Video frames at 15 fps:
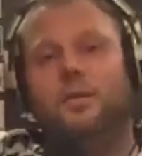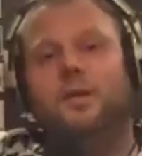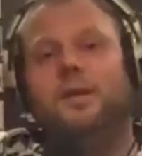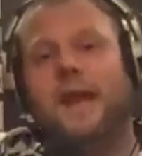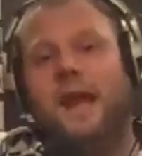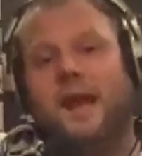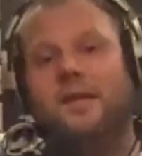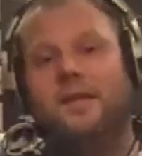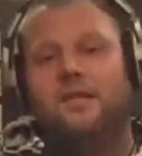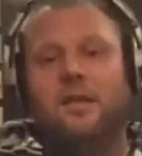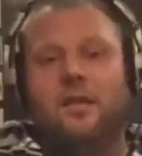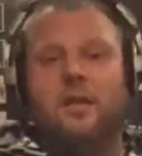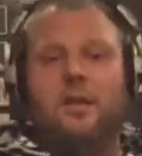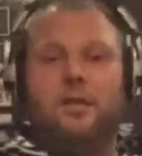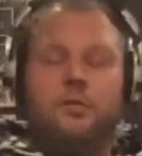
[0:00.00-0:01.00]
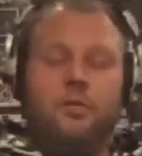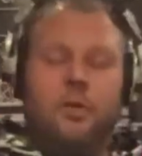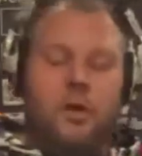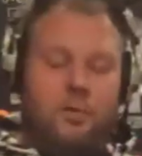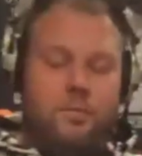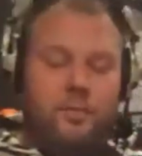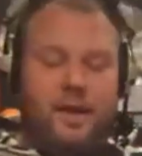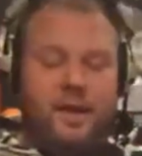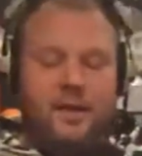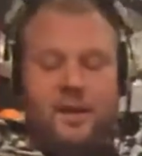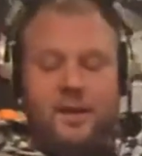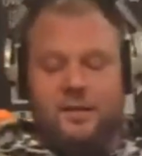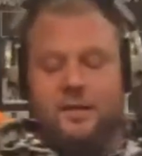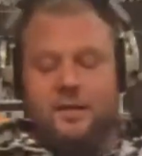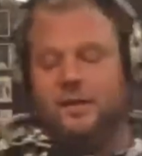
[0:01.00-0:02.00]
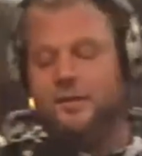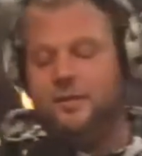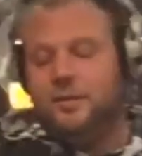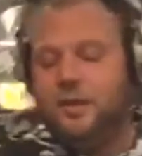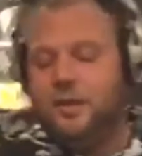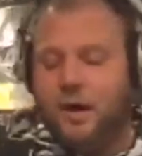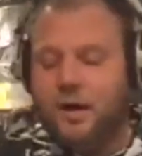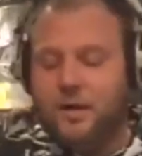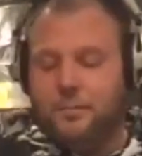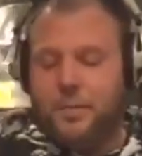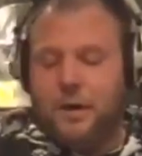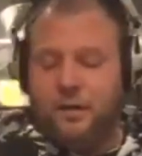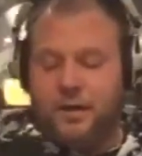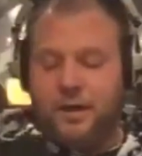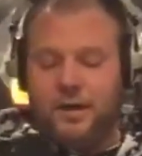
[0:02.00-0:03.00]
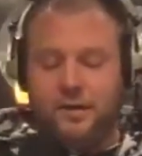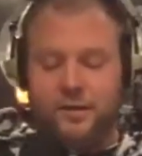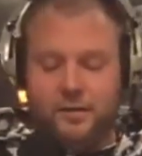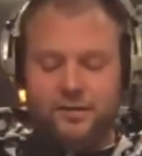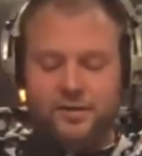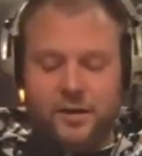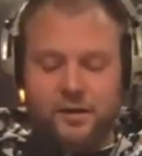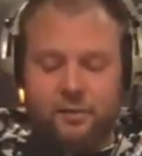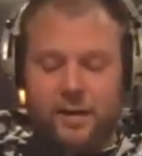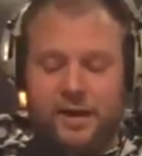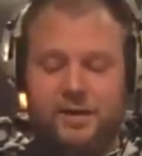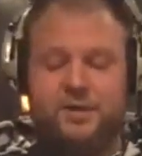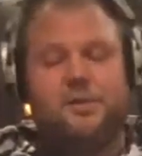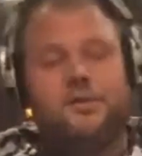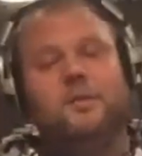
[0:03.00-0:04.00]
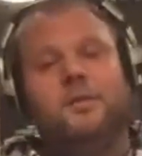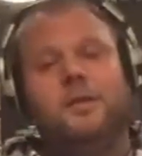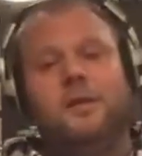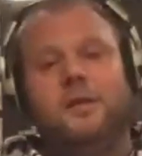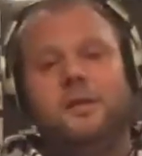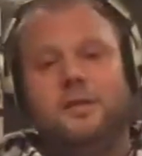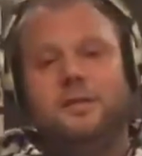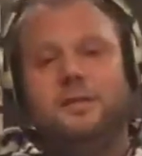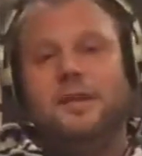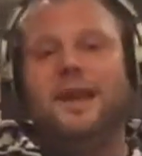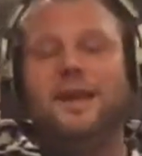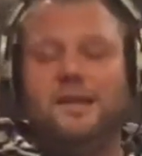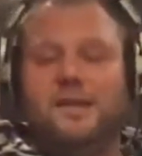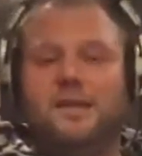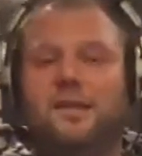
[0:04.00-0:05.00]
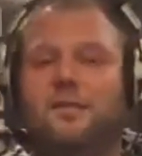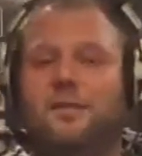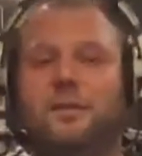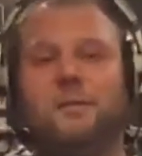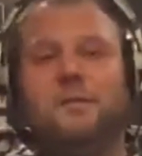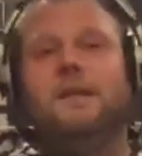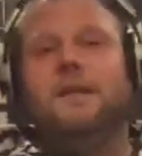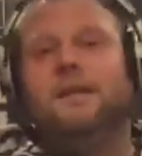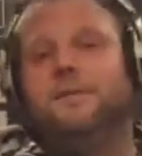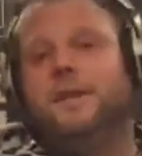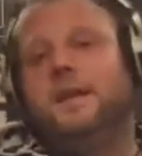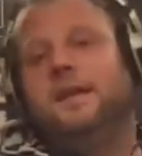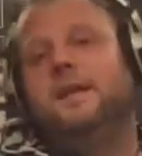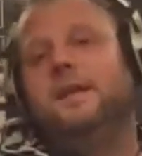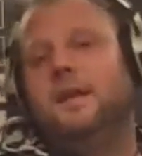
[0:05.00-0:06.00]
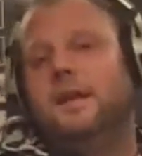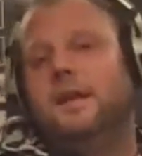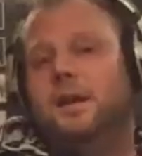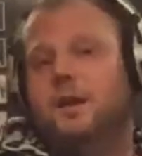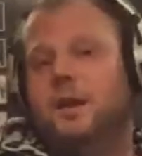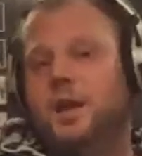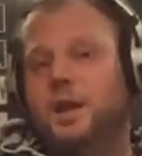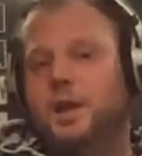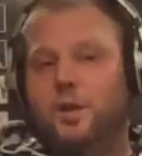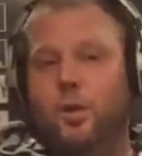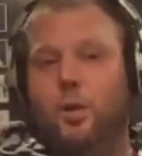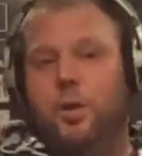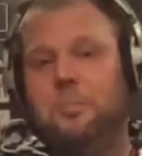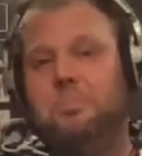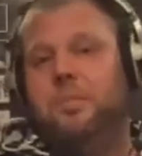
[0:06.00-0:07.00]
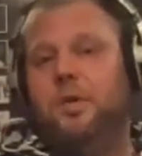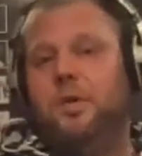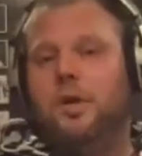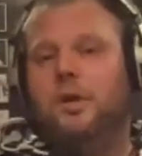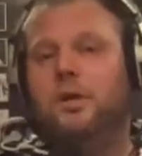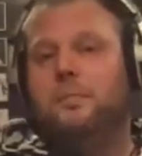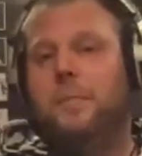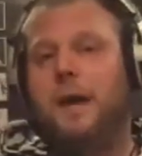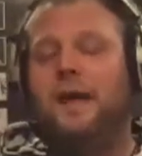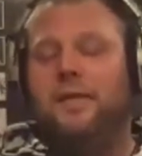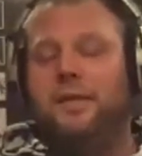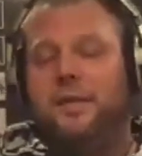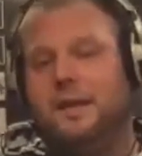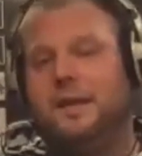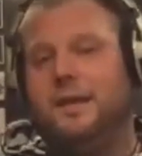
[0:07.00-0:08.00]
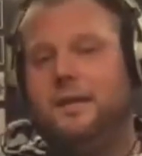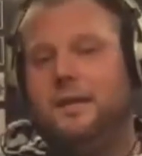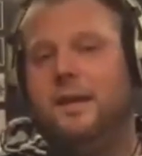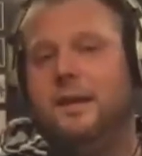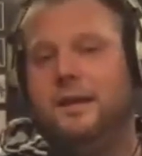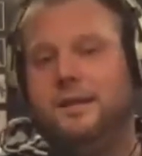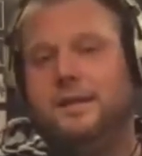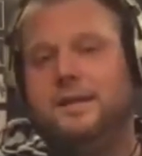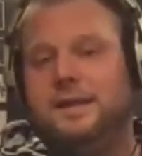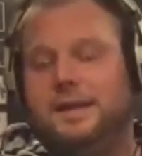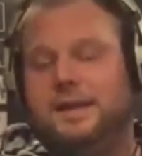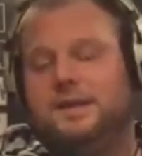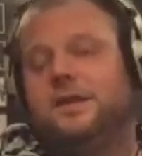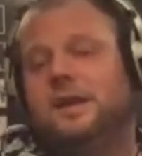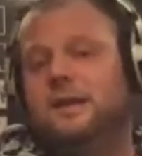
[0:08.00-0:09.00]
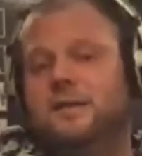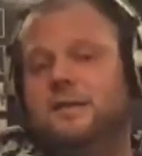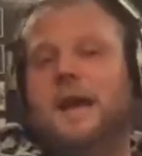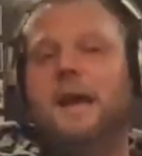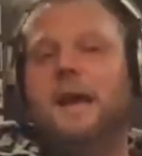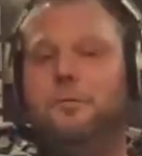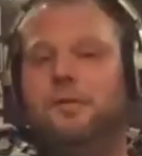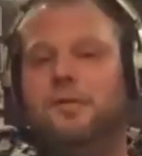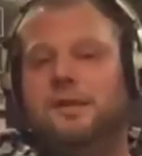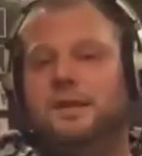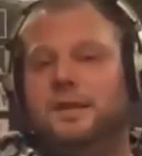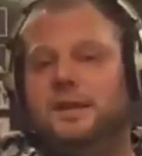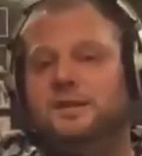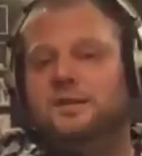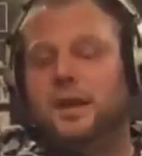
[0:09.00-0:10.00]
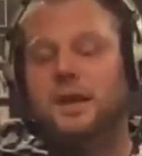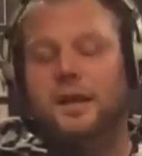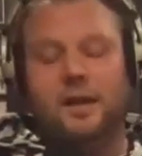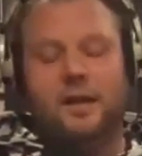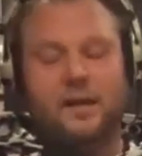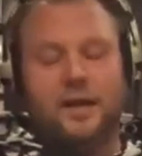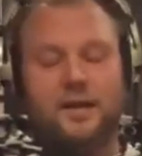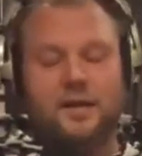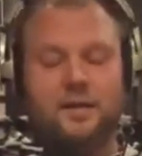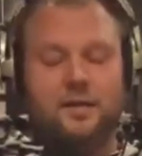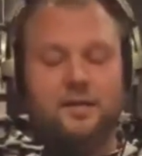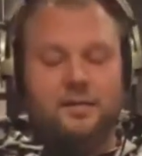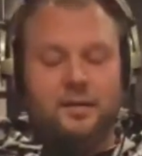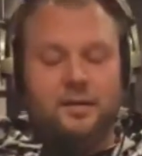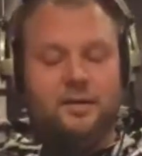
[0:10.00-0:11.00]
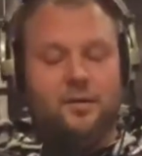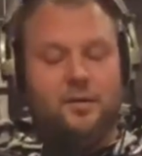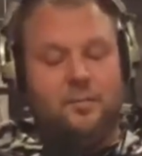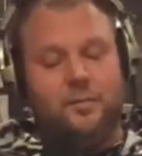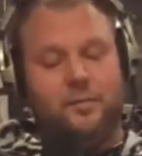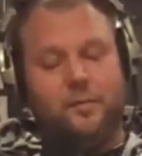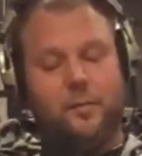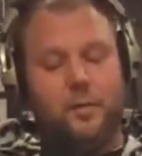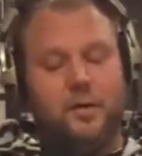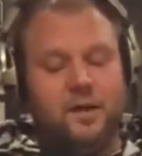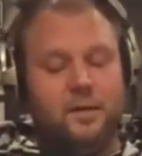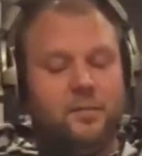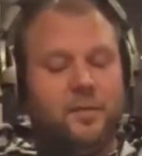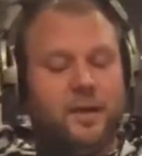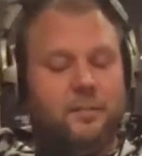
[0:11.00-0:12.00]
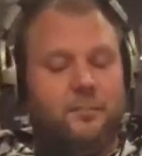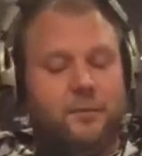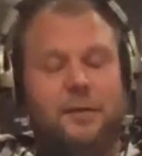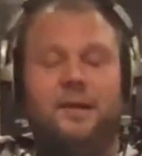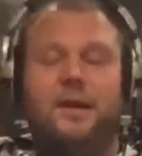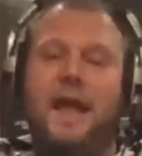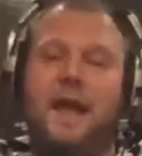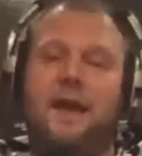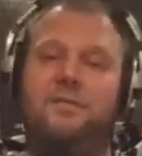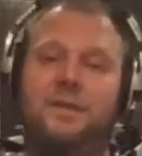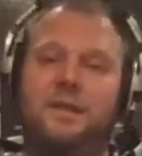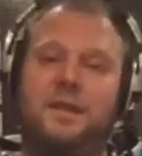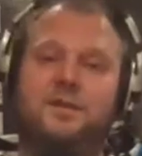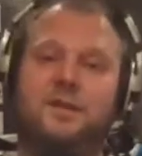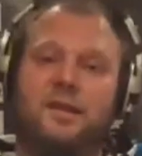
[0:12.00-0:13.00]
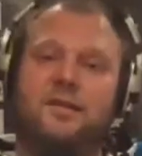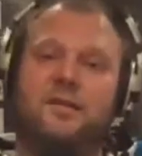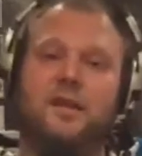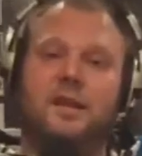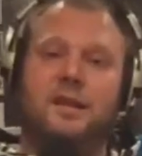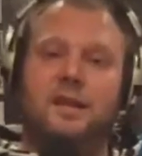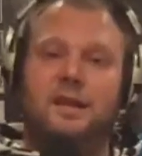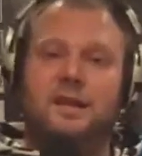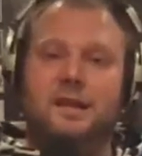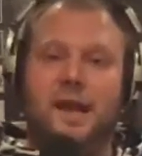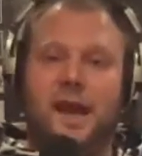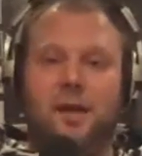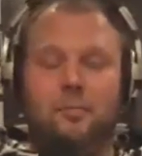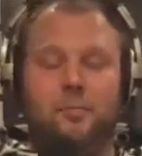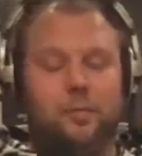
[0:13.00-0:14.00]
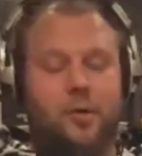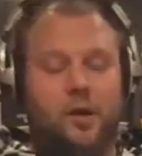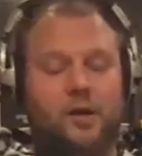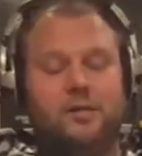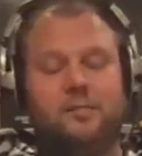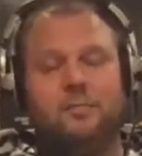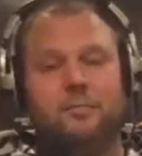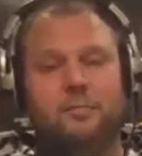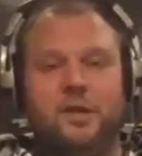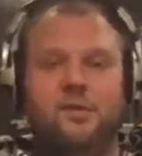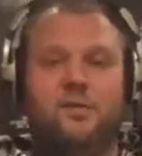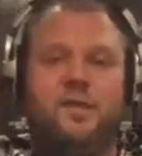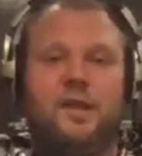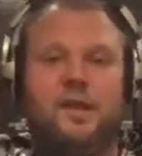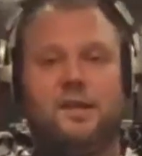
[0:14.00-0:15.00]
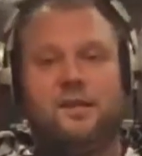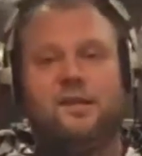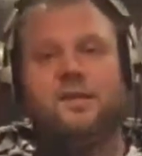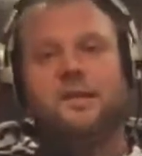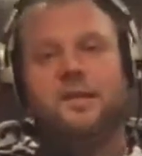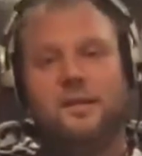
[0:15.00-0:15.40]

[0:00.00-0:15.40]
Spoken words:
dad's club, and you're talking about intergenerational legacies. So you're living your book by thinking like a DJ. Your dad was a DJ, and before him they probably didn't have DJs yet, but music is